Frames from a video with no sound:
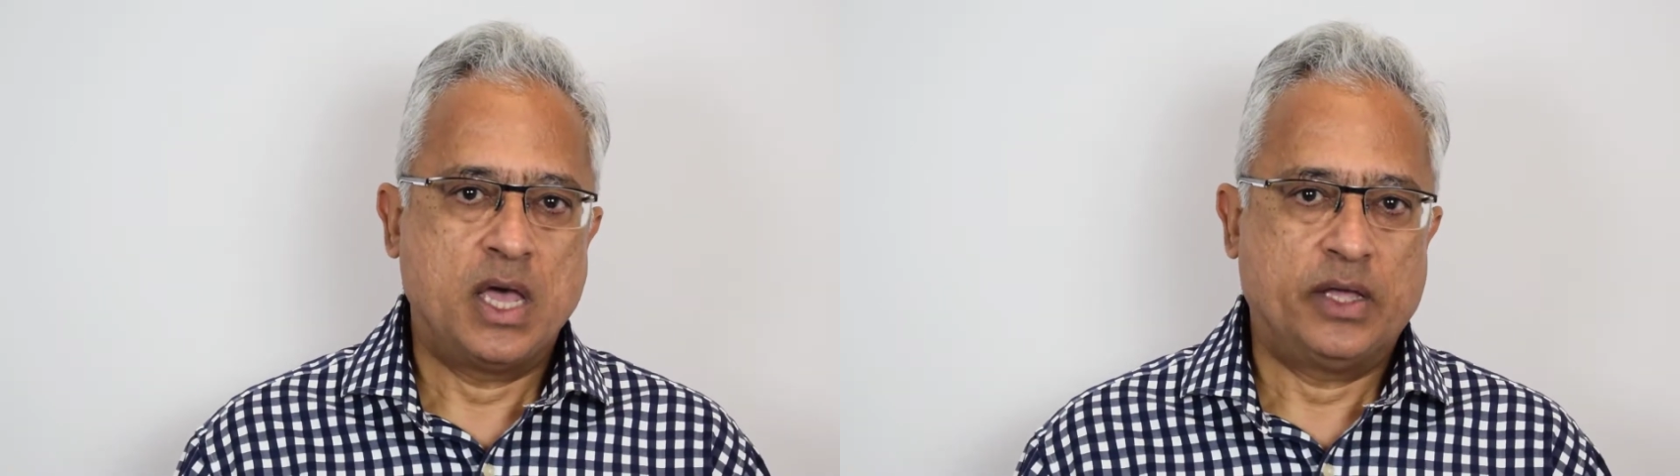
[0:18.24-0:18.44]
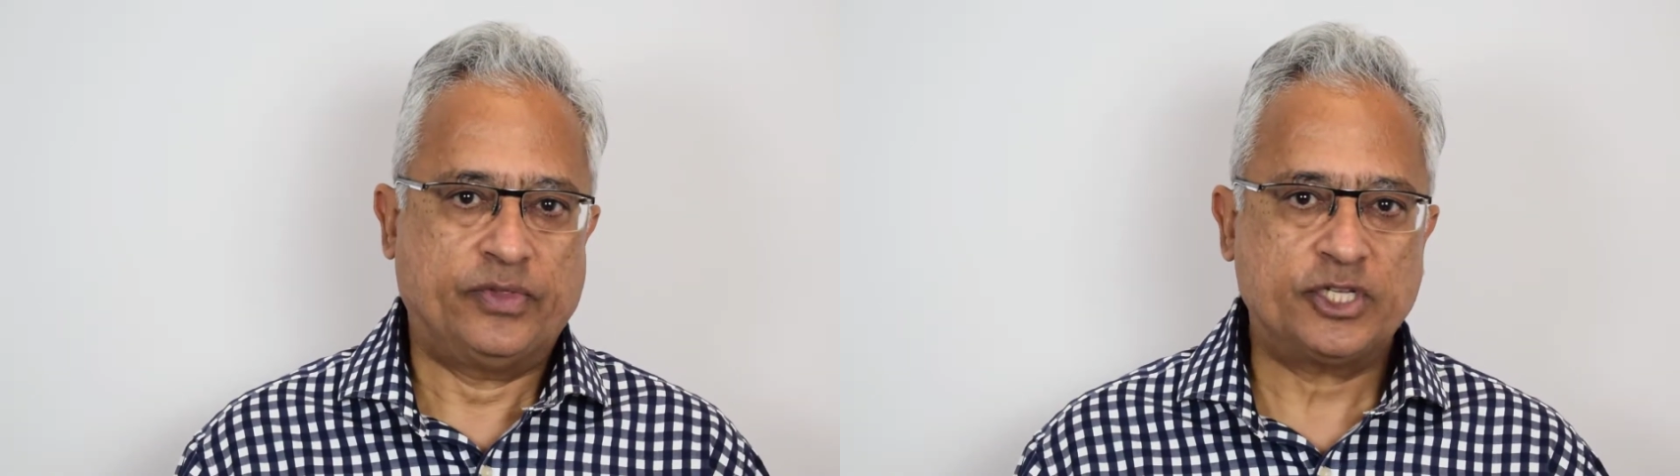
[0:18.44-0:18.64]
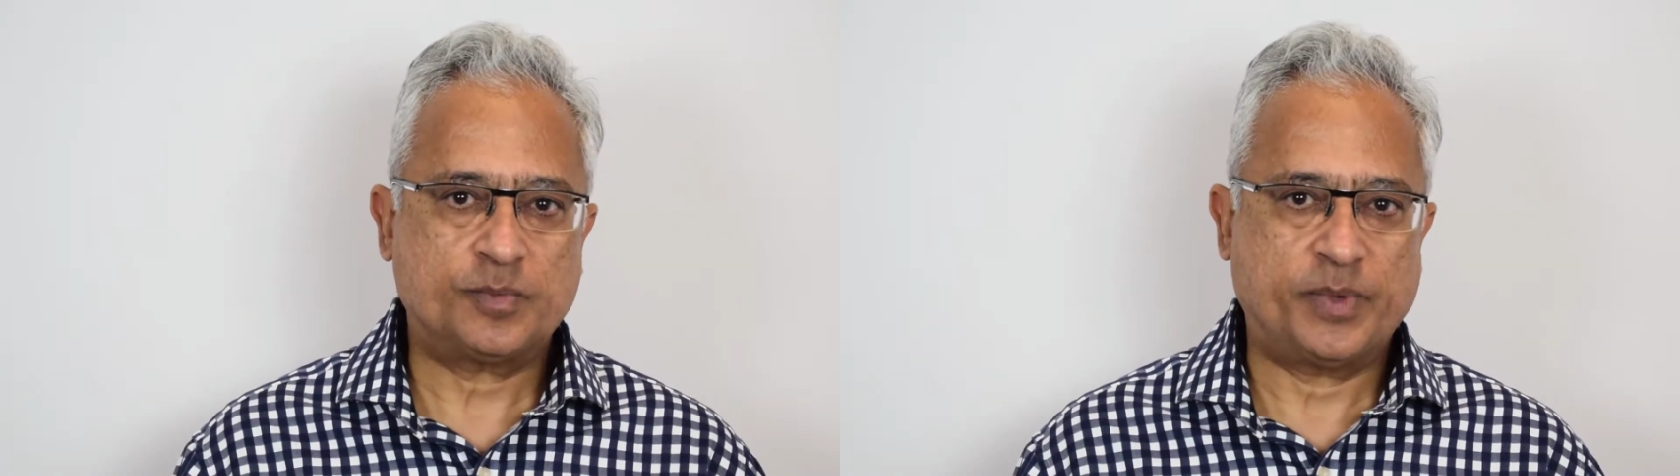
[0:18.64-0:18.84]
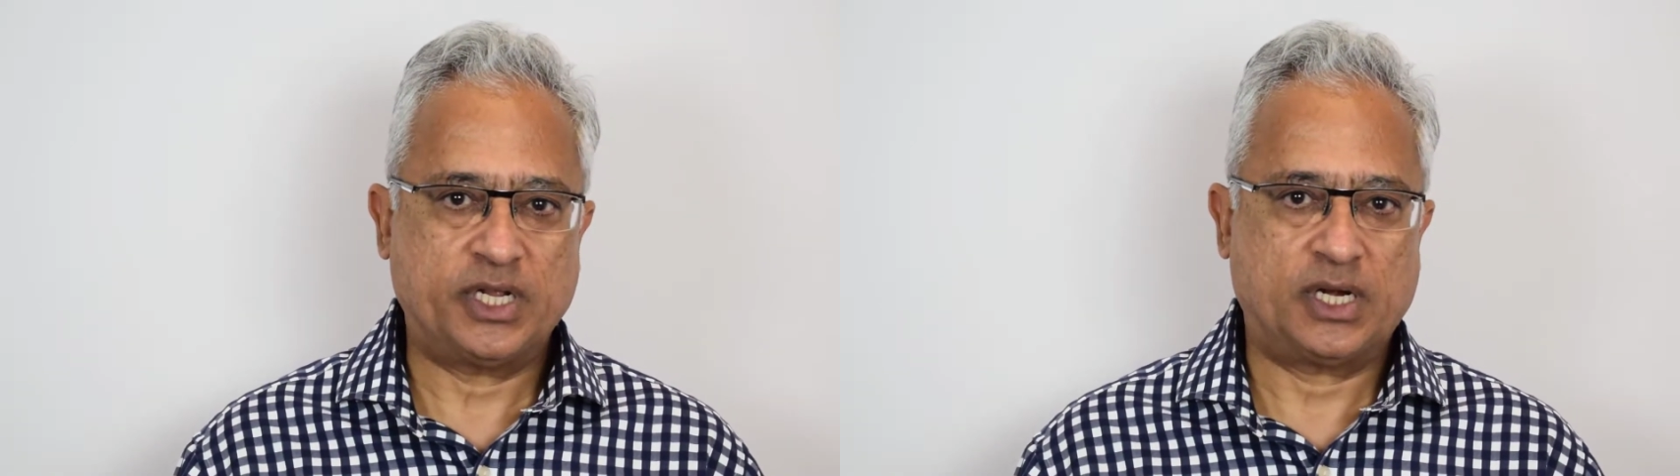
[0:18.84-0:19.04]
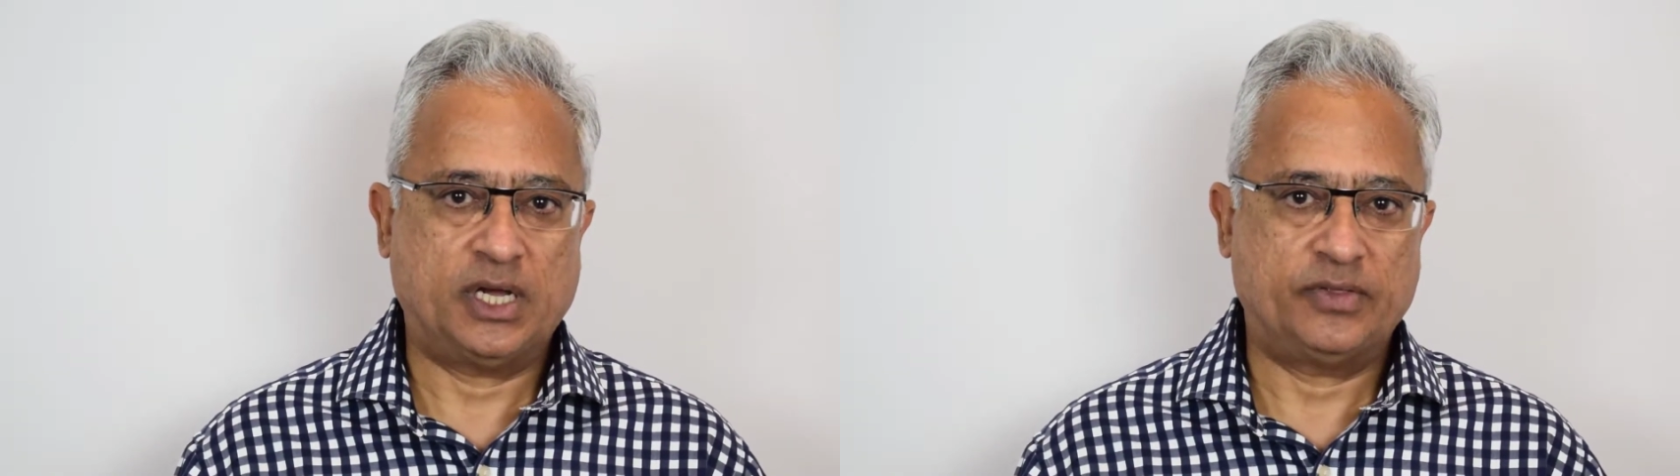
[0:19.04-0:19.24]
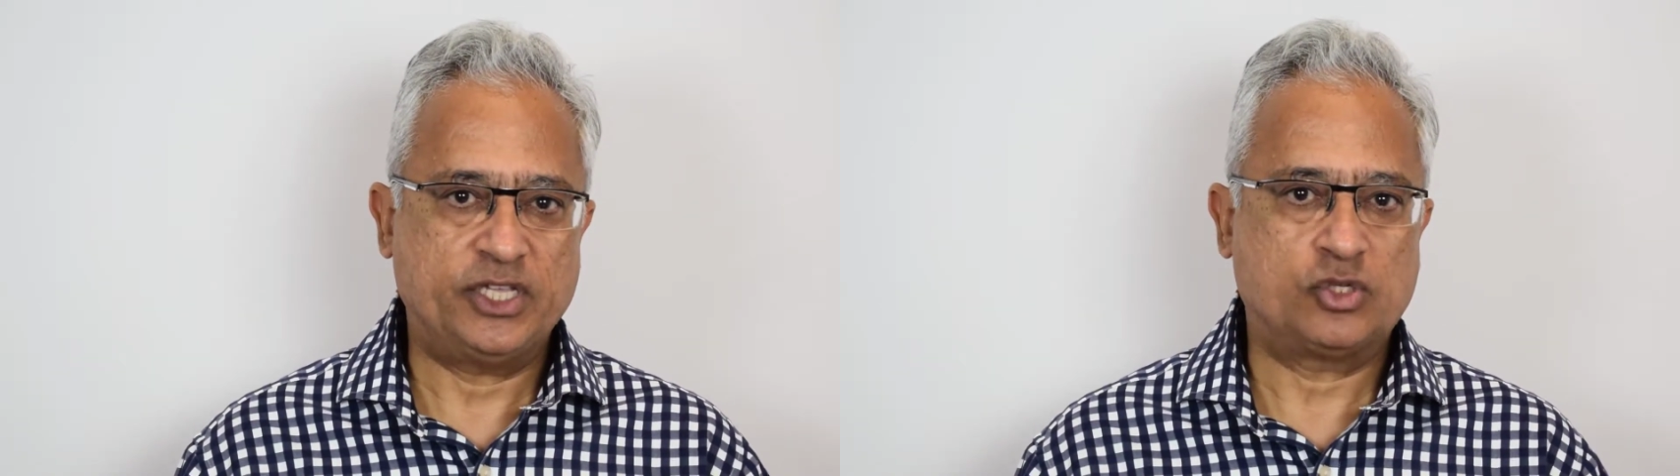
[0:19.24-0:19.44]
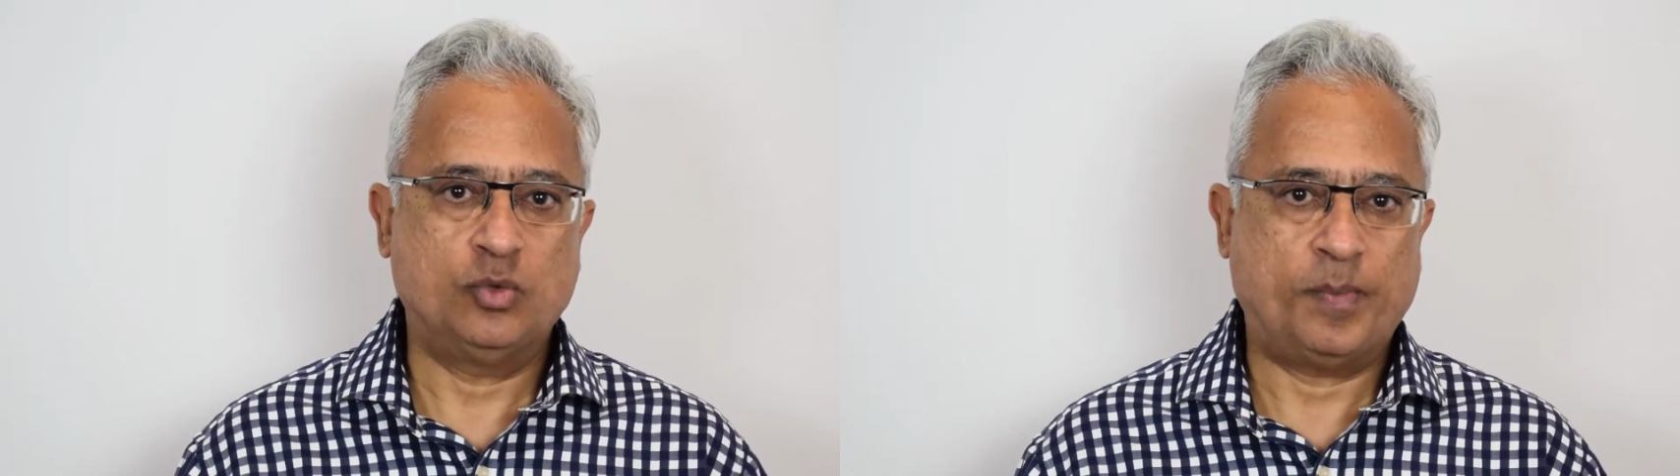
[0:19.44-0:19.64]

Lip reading: These two